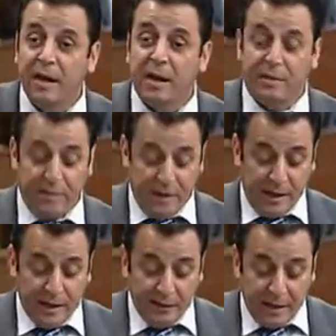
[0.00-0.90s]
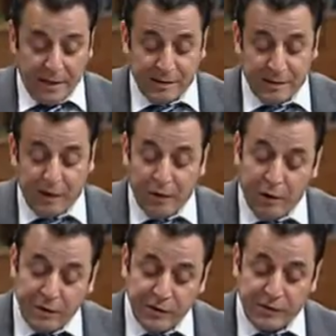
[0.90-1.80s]
of the income tax
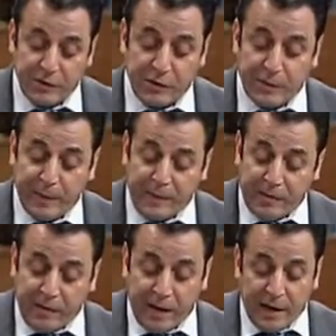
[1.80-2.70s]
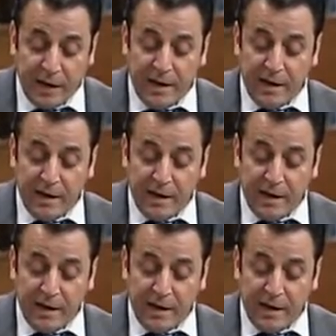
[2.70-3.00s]
regulations to specify